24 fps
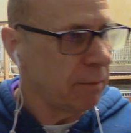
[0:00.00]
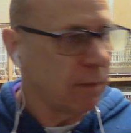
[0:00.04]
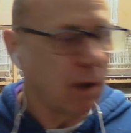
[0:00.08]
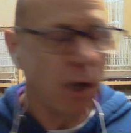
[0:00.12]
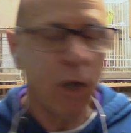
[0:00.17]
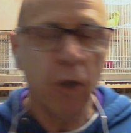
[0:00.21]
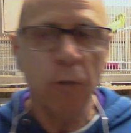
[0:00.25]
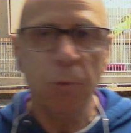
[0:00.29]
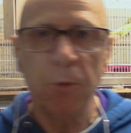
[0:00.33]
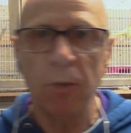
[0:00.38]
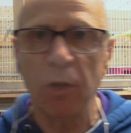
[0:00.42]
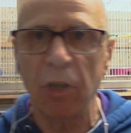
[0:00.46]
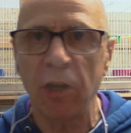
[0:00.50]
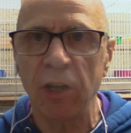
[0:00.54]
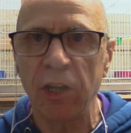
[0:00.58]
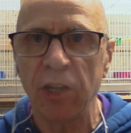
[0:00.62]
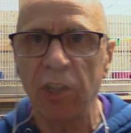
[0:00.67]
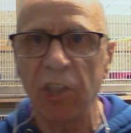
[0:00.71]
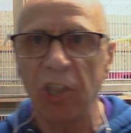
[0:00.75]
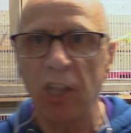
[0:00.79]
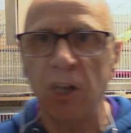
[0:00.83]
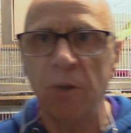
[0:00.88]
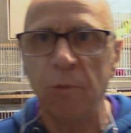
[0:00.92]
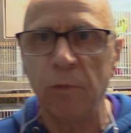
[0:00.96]
opaline
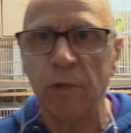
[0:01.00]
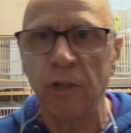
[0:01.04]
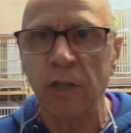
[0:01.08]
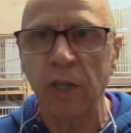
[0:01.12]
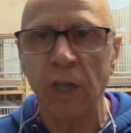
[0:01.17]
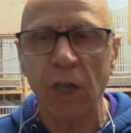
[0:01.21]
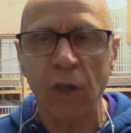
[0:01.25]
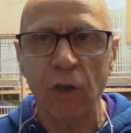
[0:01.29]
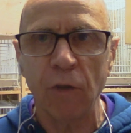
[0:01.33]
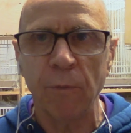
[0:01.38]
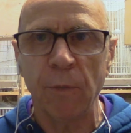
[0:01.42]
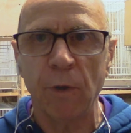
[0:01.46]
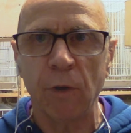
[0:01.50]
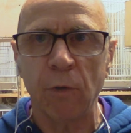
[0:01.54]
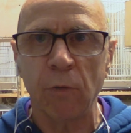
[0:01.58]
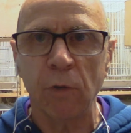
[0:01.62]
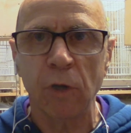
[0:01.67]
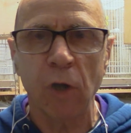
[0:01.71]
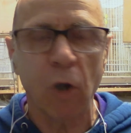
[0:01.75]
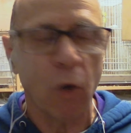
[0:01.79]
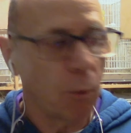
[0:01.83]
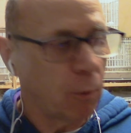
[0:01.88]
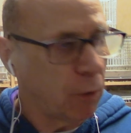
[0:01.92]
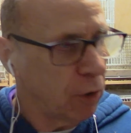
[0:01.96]
cinnamon cobalt
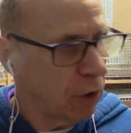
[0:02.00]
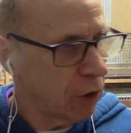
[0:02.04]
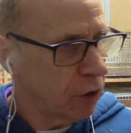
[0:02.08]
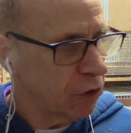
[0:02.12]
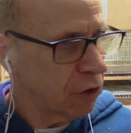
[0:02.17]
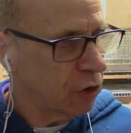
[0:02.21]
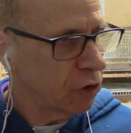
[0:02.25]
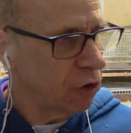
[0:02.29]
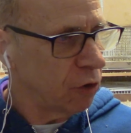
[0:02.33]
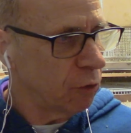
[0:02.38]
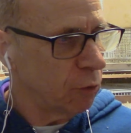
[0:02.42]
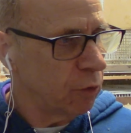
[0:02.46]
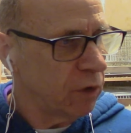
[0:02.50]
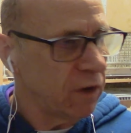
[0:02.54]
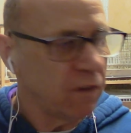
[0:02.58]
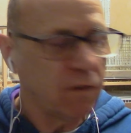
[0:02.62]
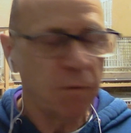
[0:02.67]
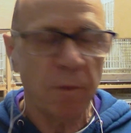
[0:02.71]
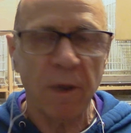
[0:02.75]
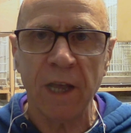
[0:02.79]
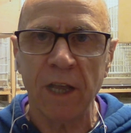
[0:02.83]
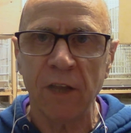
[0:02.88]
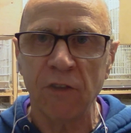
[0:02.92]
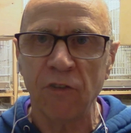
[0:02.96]
cockbird that we've
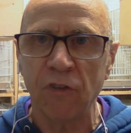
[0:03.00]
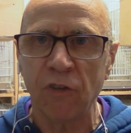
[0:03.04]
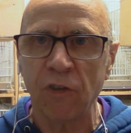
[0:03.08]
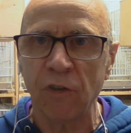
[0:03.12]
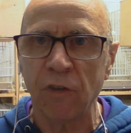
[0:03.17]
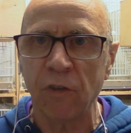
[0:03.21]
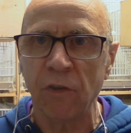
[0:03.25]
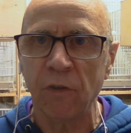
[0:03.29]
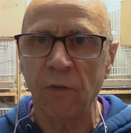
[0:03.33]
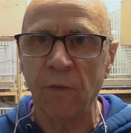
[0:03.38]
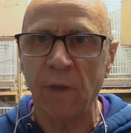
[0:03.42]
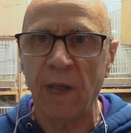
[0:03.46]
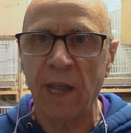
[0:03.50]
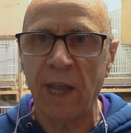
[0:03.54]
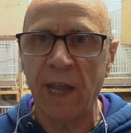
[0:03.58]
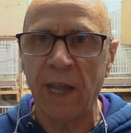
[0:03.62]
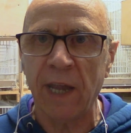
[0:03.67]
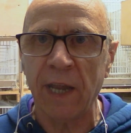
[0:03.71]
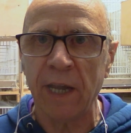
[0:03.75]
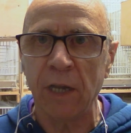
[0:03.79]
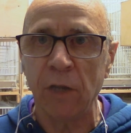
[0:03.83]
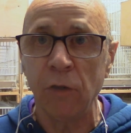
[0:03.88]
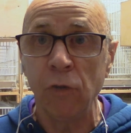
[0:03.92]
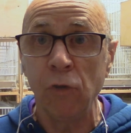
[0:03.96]
paired to
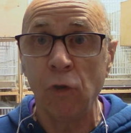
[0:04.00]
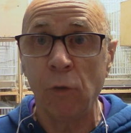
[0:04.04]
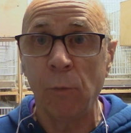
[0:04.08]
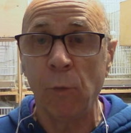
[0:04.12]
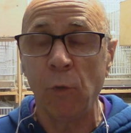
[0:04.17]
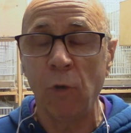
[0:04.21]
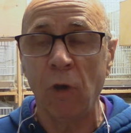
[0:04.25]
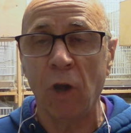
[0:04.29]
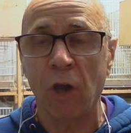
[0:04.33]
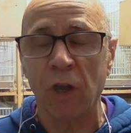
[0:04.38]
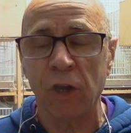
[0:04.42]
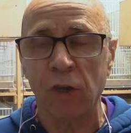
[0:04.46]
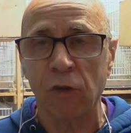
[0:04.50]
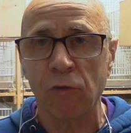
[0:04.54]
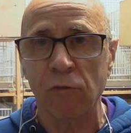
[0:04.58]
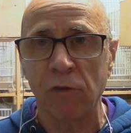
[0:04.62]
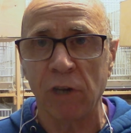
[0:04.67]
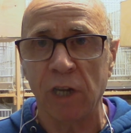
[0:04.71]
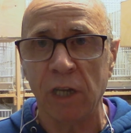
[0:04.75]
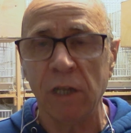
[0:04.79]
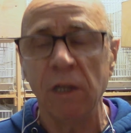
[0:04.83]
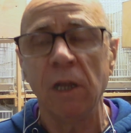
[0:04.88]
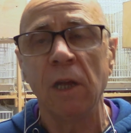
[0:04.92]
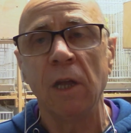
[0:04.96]
a normal light
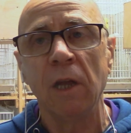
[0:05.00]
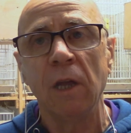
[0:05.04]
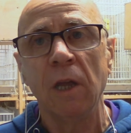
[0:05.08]
green.